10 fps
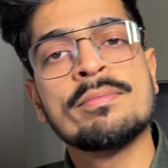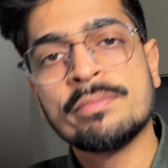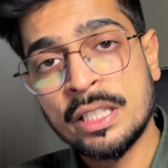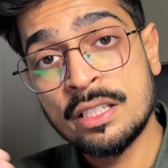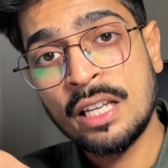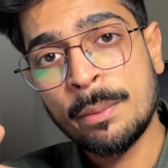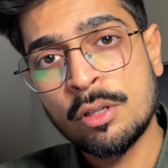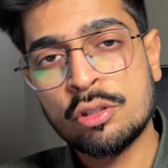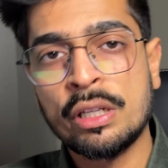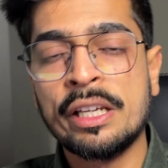This is Caps
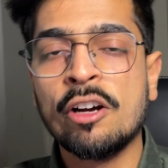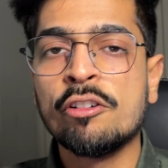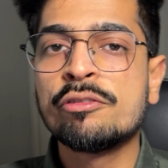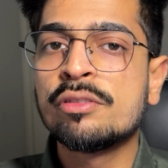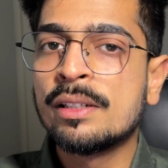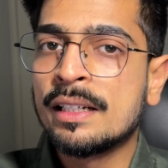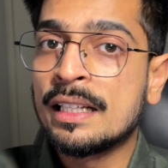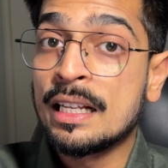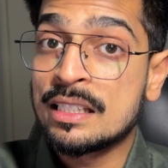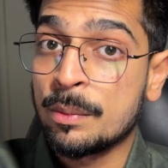Lock signing off.
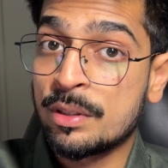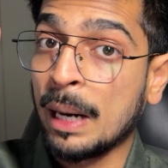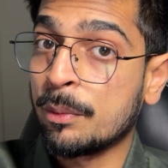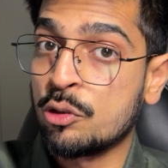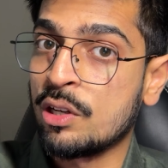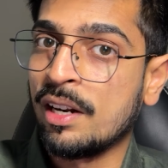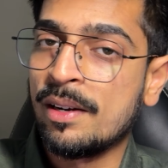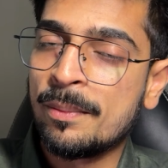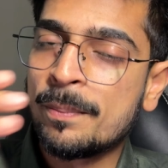Subscribe to this channel.